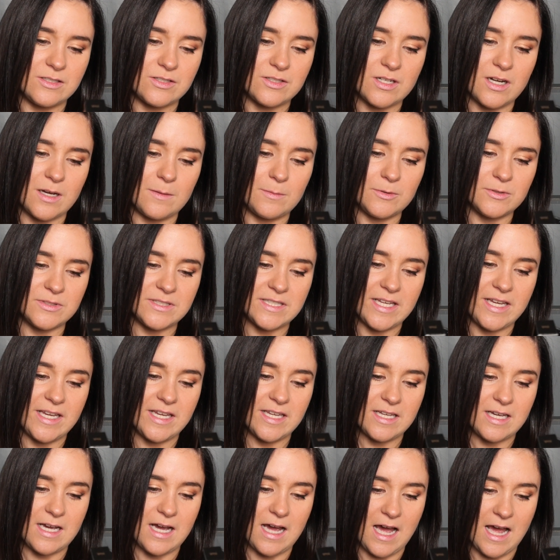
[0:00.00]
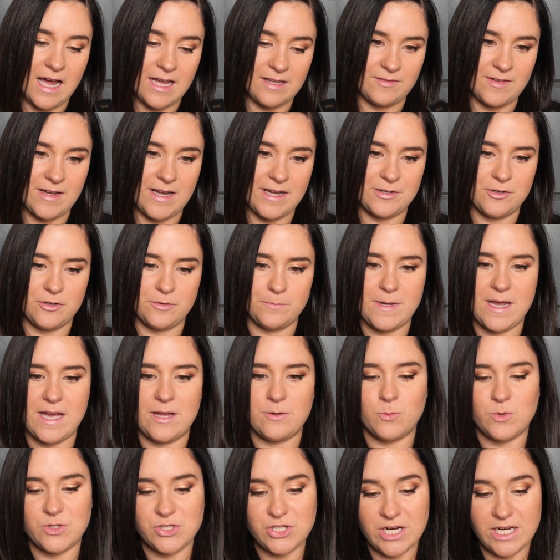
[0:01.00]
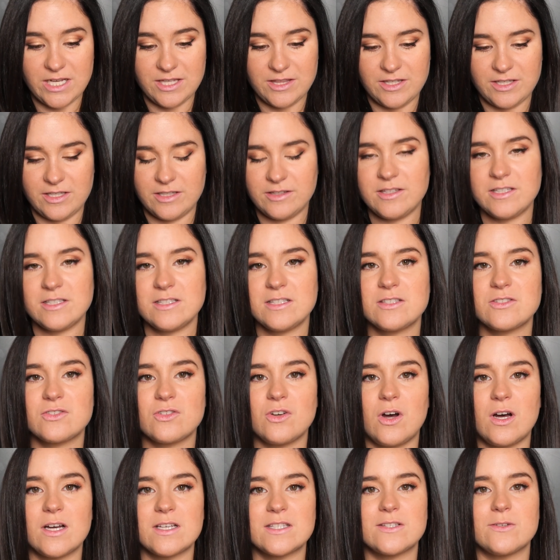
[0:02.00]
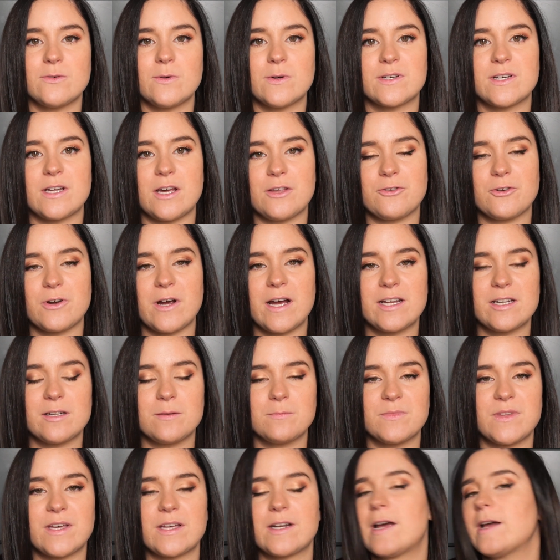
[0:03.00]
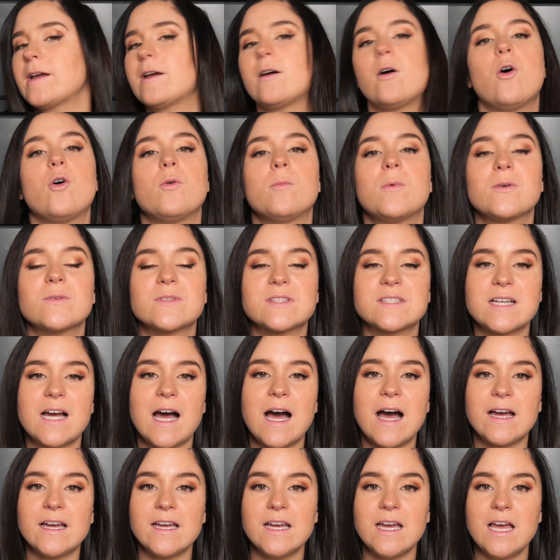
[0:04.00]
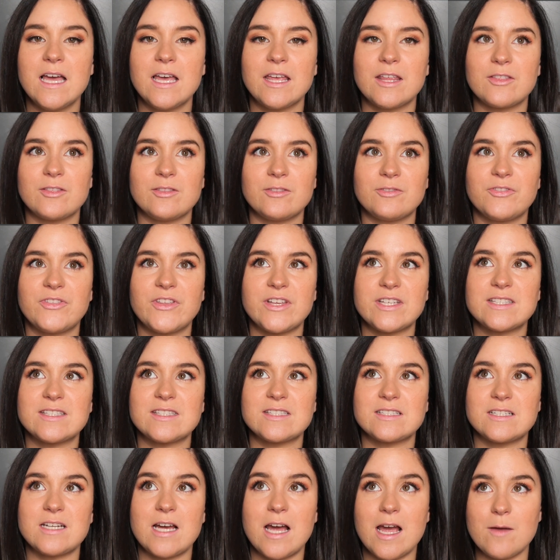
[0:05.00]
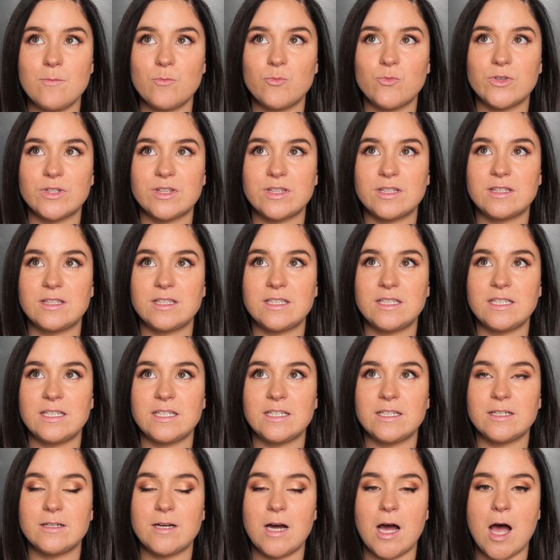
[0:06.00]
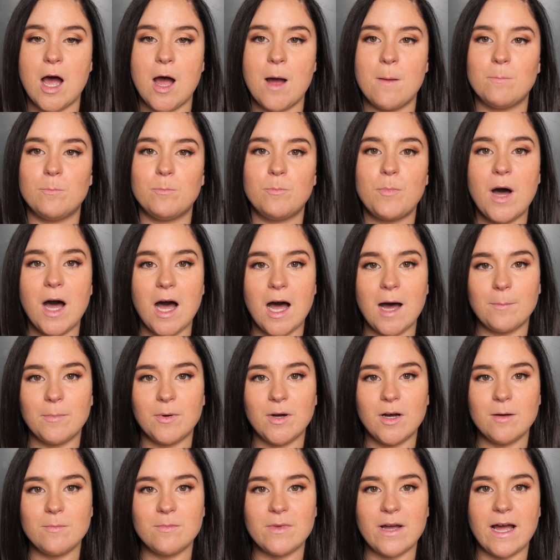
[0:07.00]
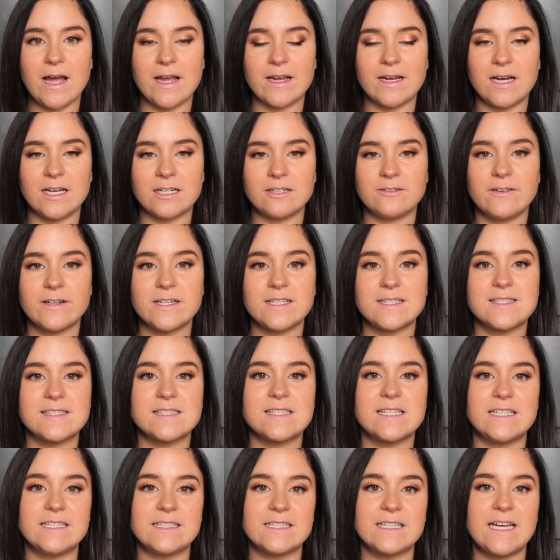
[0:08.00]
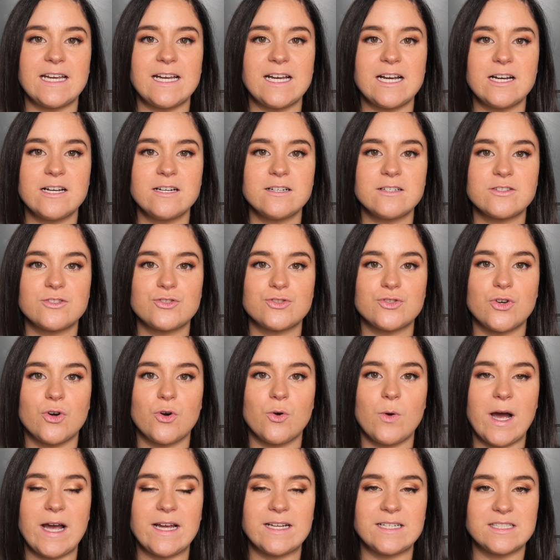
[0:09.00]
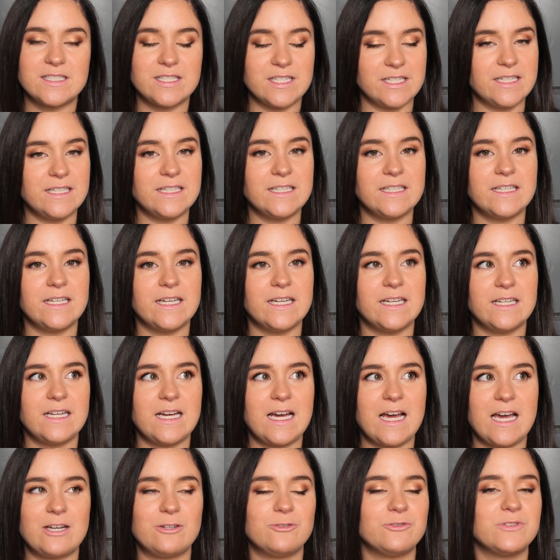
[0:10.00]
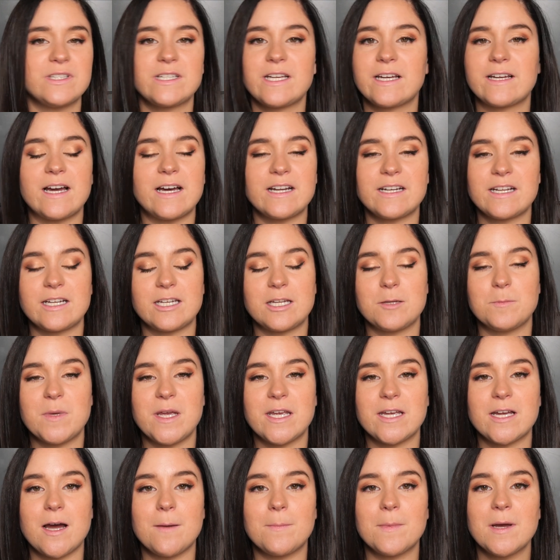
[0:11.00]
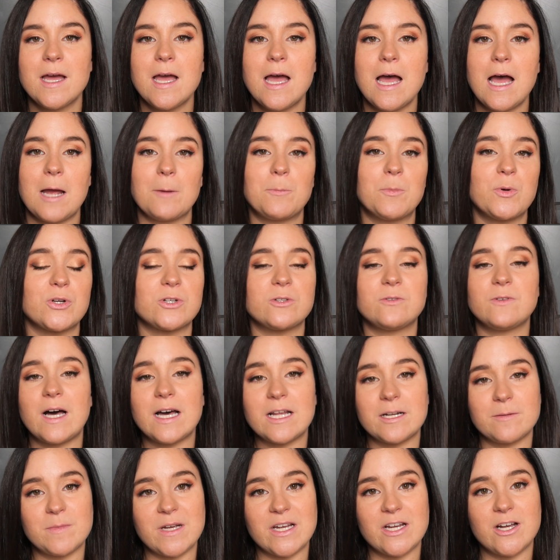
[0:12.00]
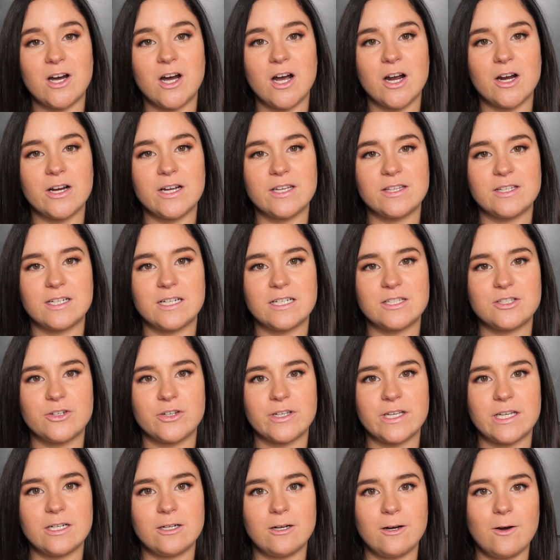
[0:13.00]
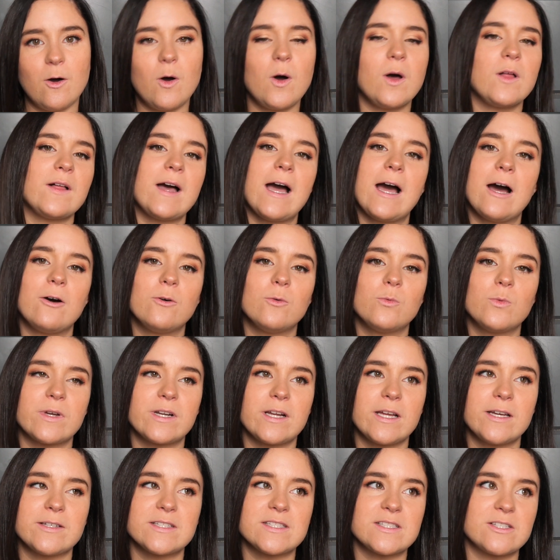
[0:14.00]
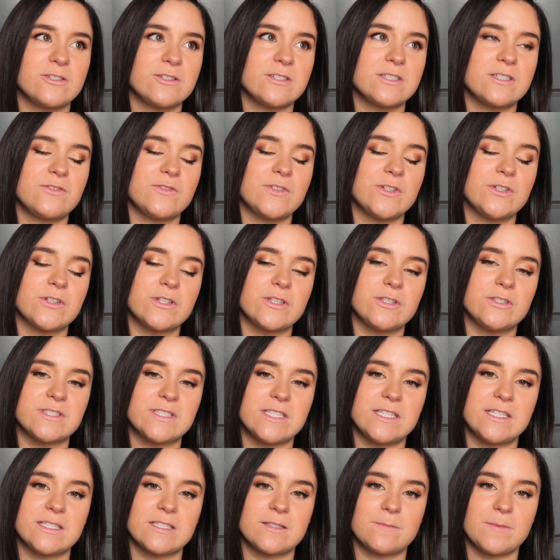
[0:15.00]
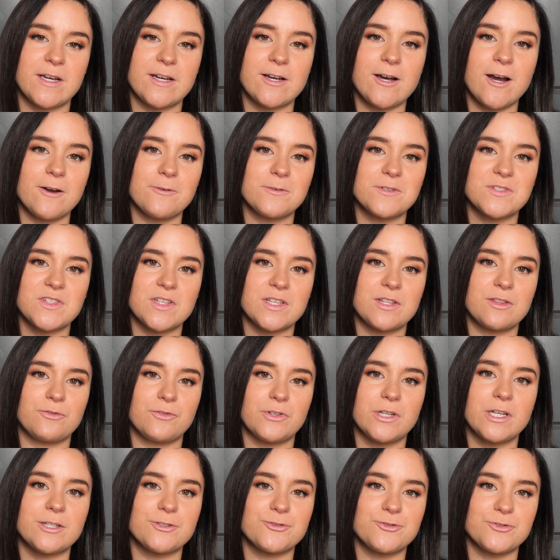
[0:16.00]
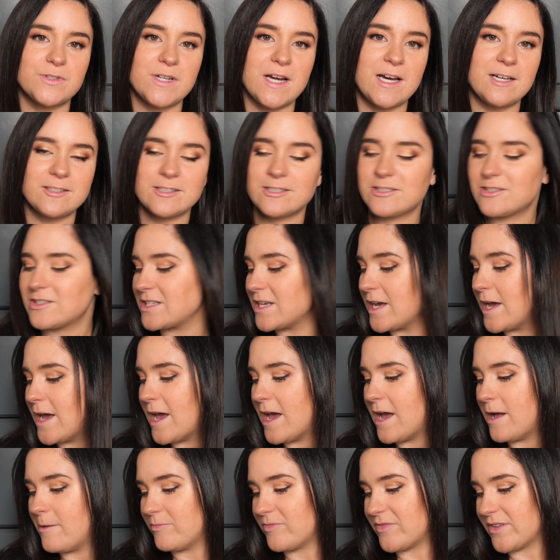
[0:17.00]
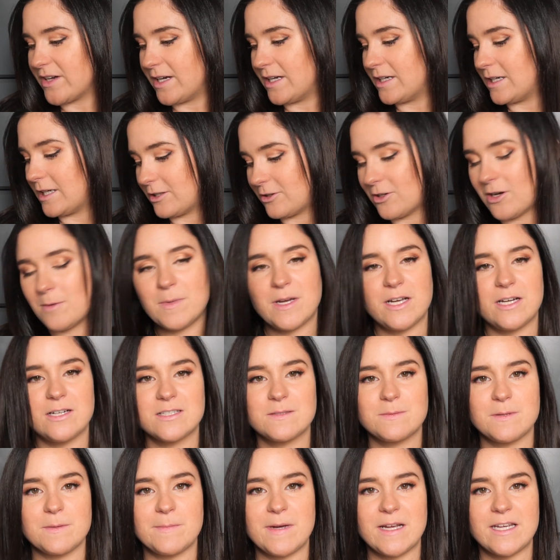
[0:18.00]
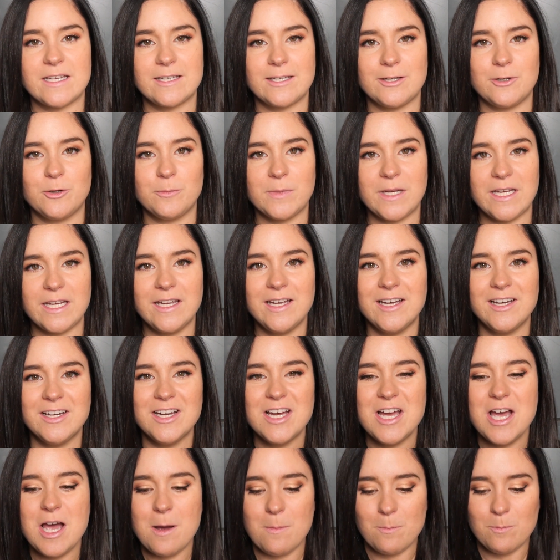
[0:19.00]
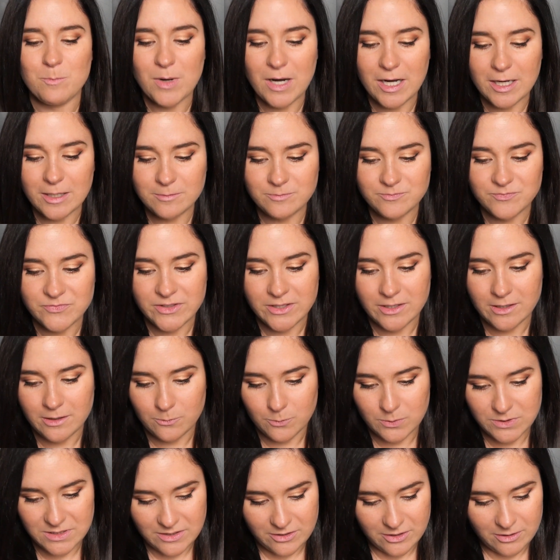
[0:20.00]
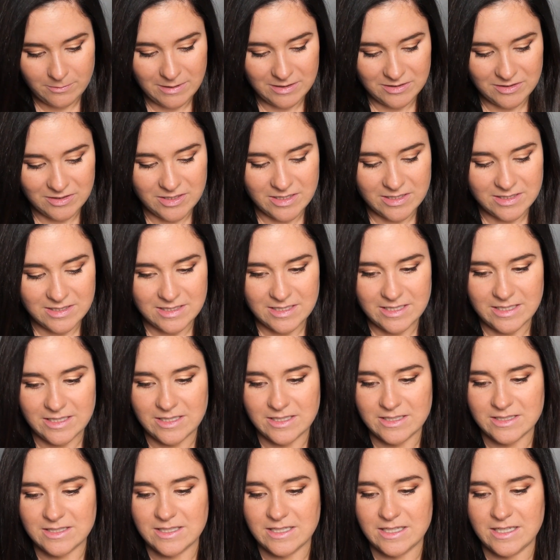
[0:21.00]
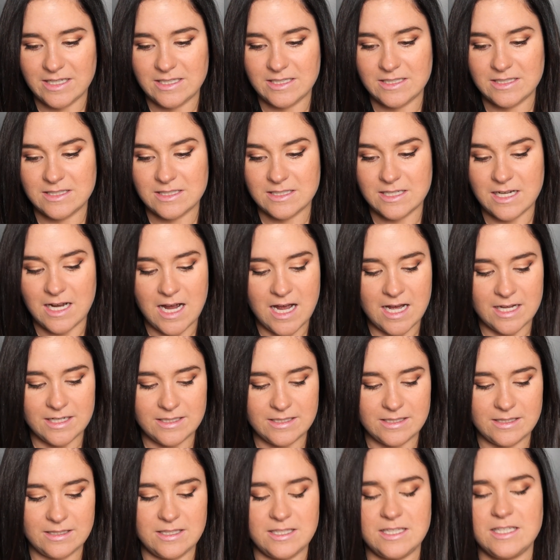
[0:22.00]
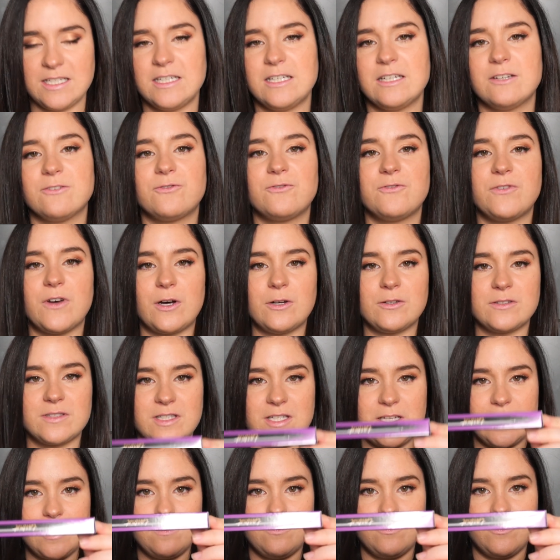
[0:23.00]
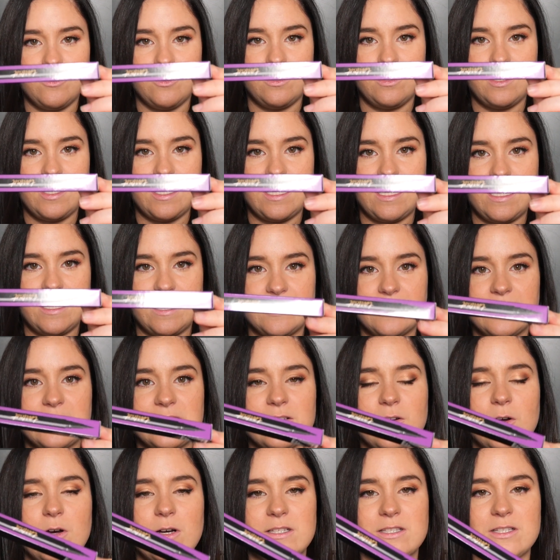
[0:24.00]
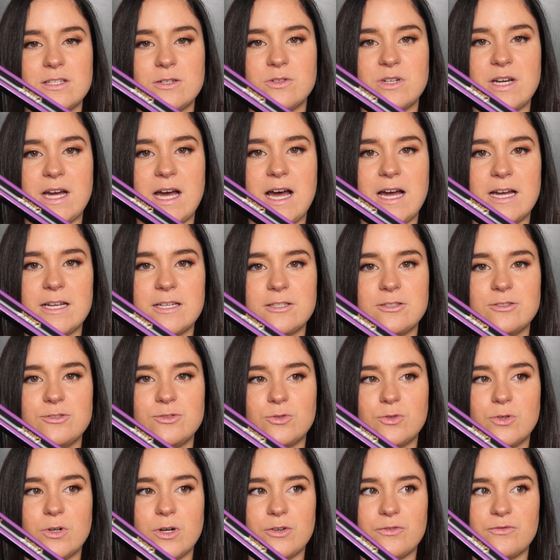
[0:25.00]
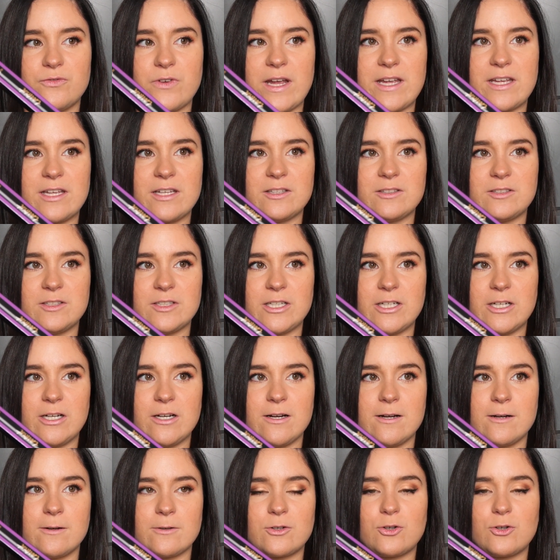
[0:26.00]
Double Take Eyeliner Pen, which I think this is also another item that I almost got. This time with the pop-up, I got a lot of skincare, so I don't think I got any makeup. I put a lot in my cart, and then I took it all out when I started to feel guilty because my cart was like $300. And I thought my husband might kill me. But what's good about this is it has got the felt tip and it's also got your regular